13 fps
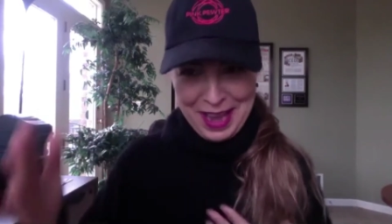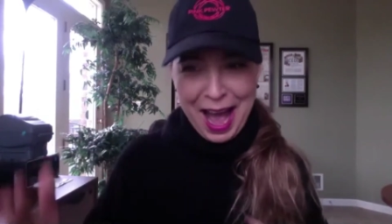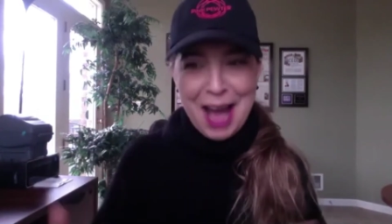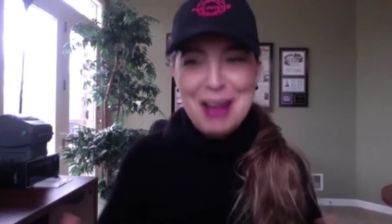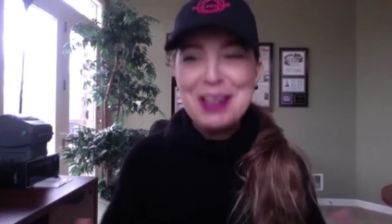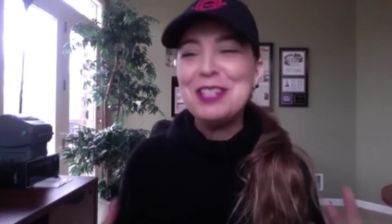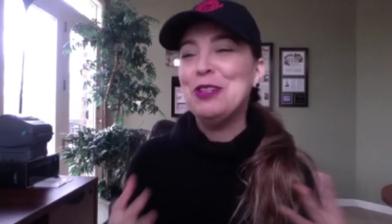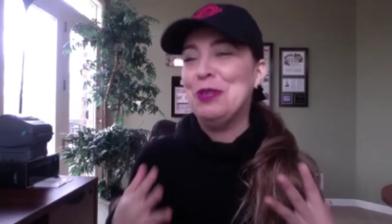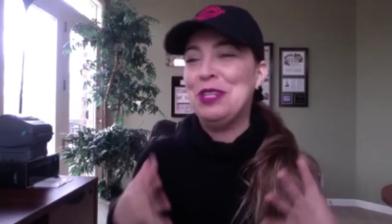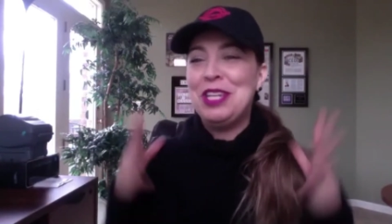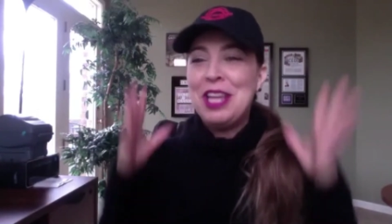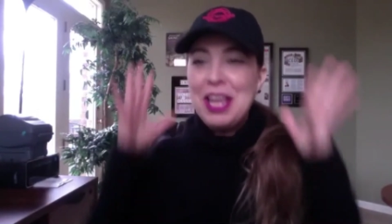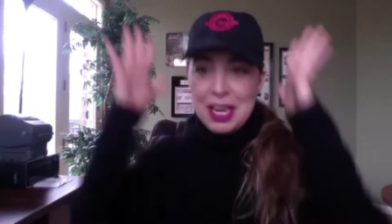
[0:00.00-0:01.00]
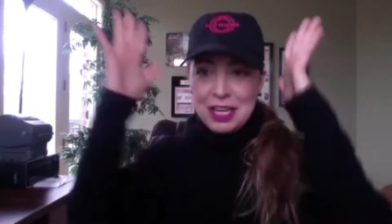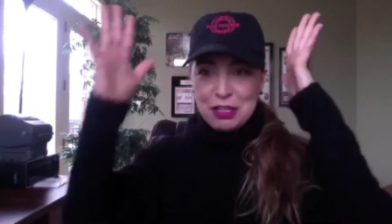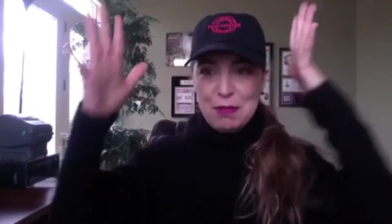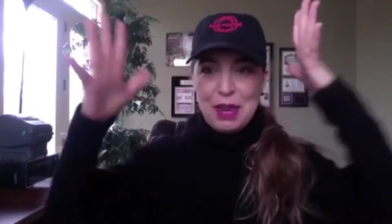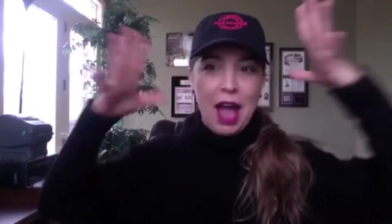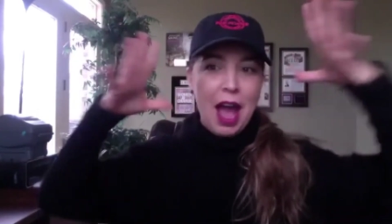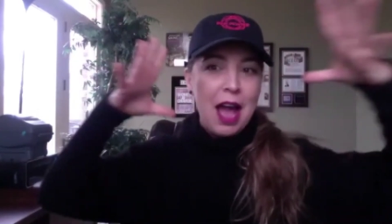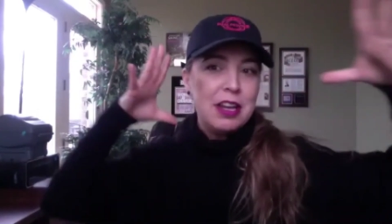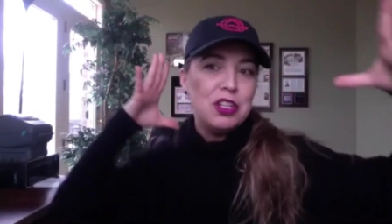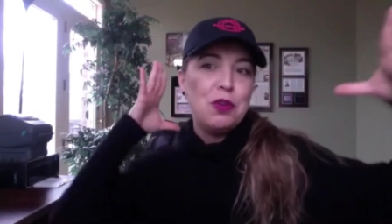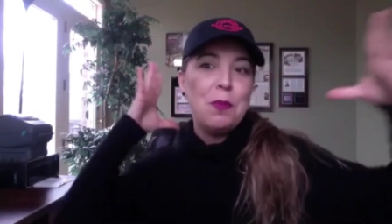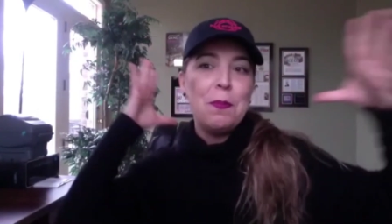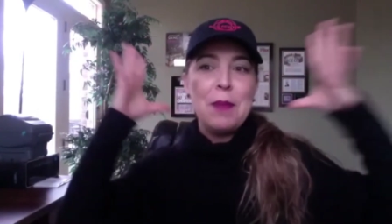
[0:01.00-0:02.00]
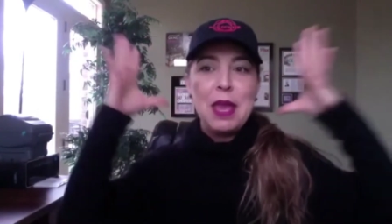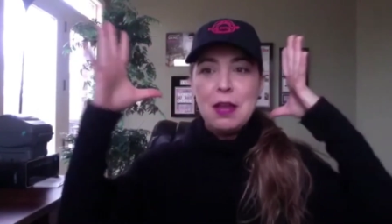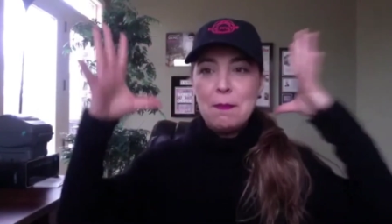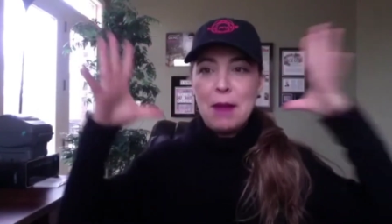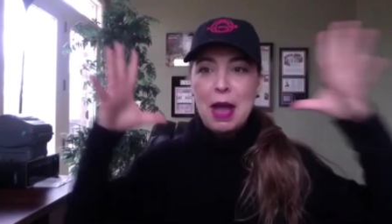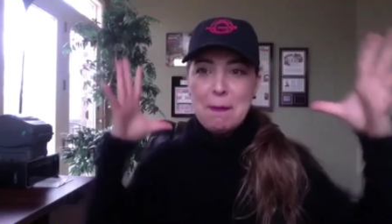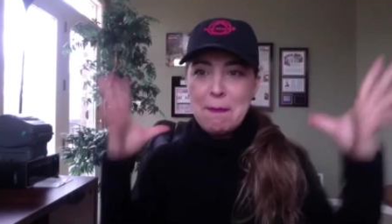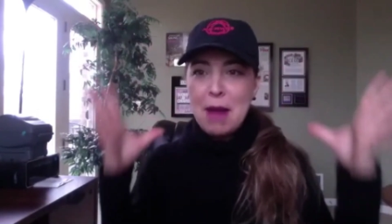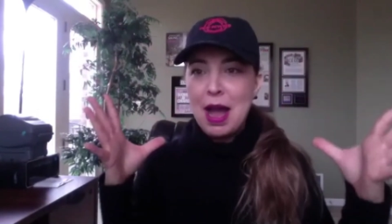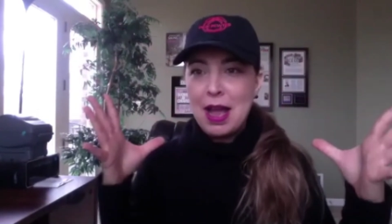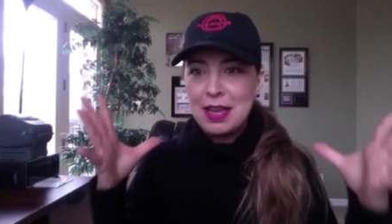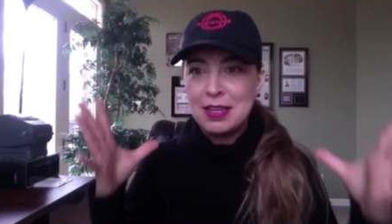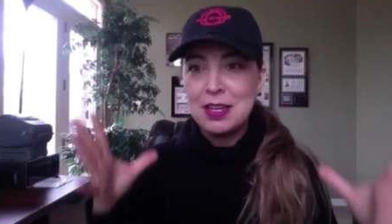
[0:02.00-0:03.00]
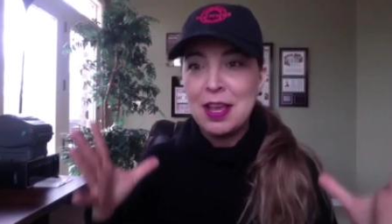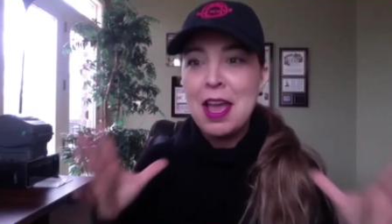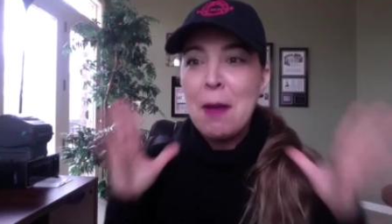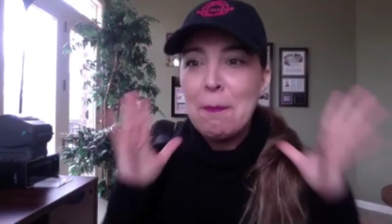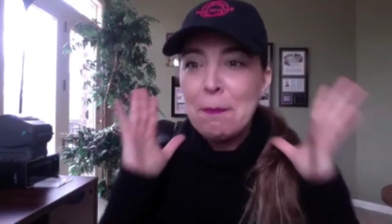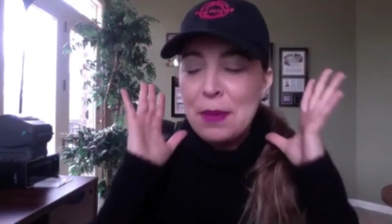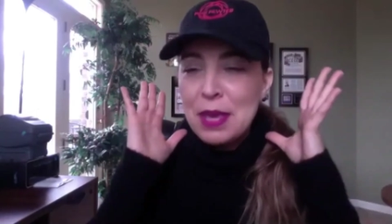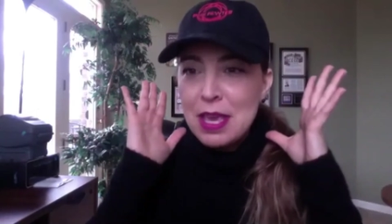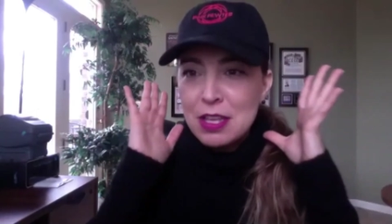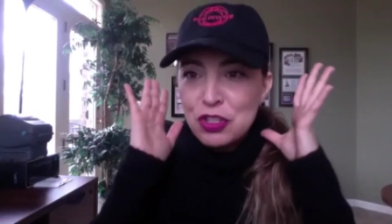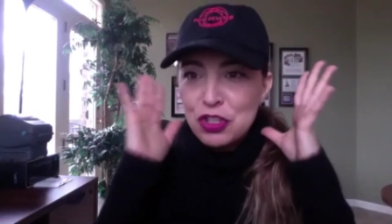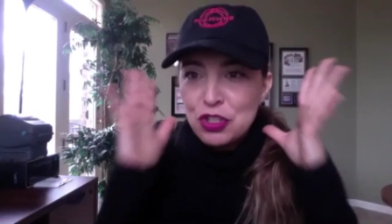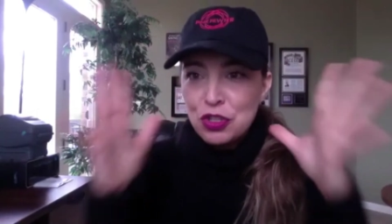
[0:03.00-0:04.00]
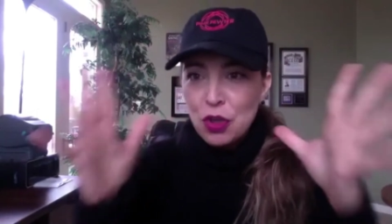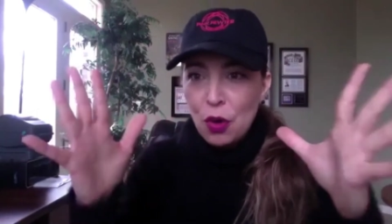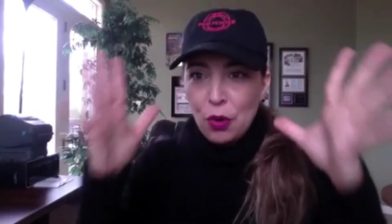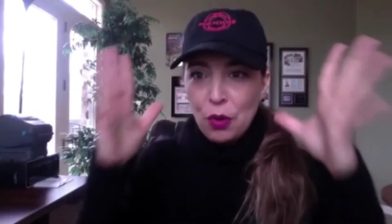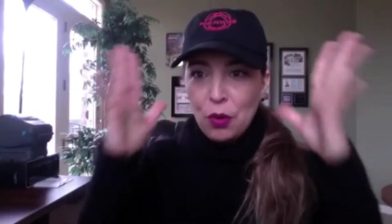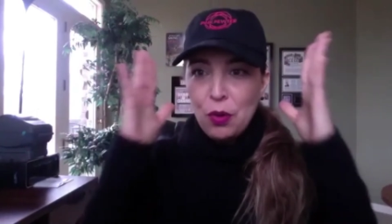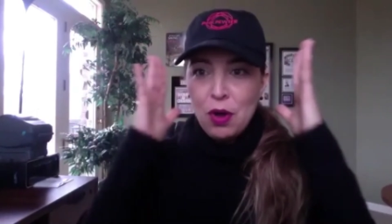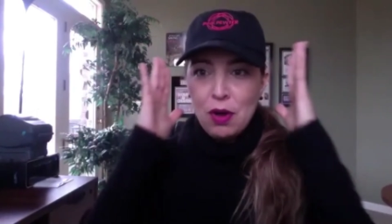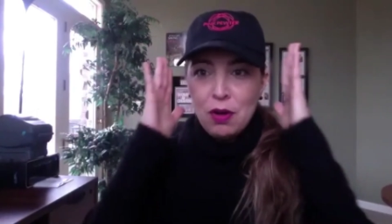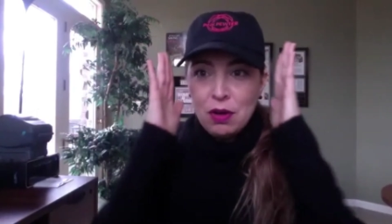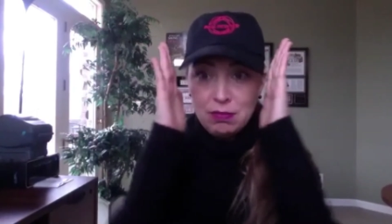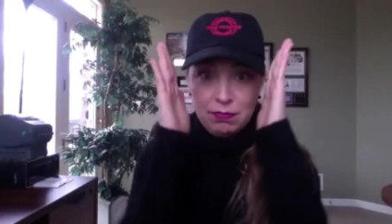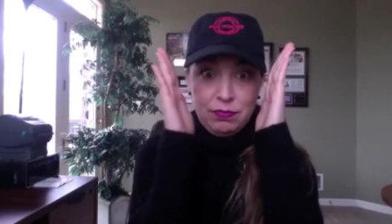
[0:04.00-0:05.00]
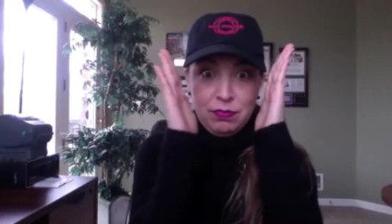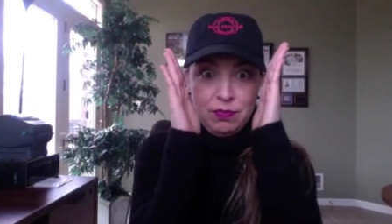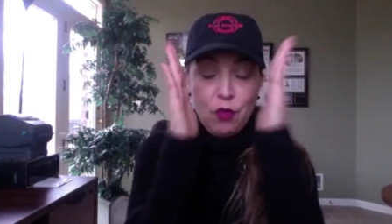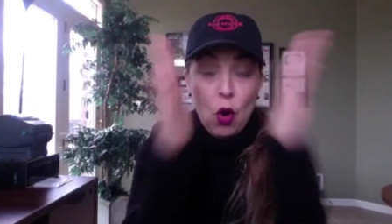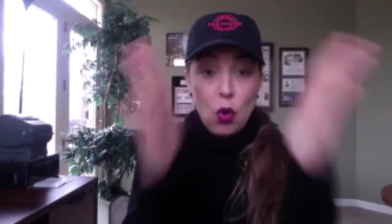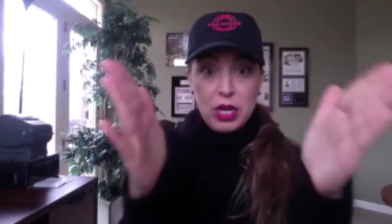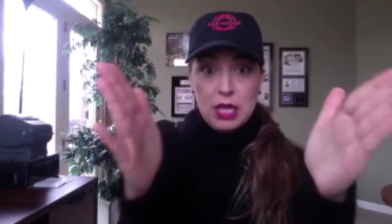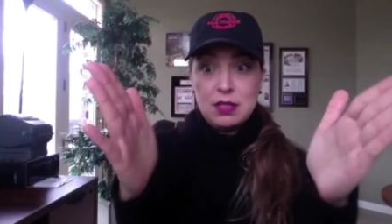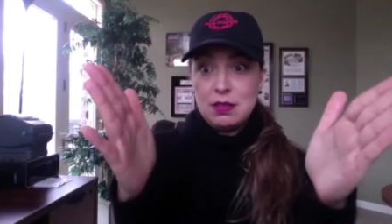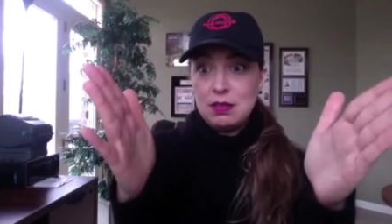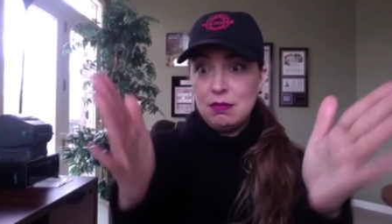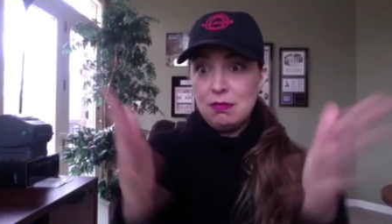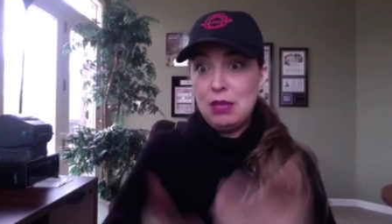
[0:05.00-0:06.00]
How did you teach me? How did you make my mind be so focused?